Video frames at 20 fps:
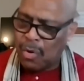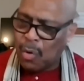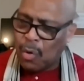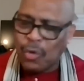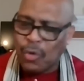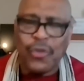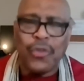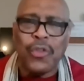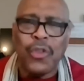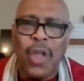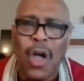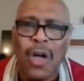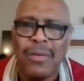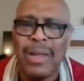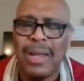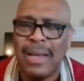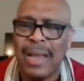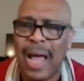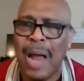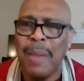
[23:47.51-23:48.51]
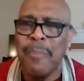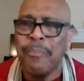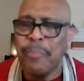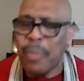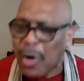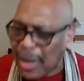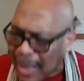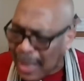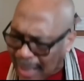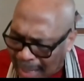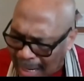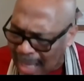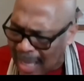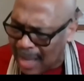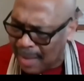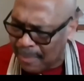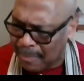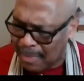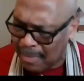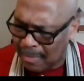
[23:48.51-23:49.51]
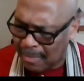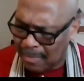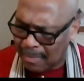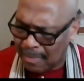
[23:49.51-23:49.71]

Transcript: who studied and proclaimed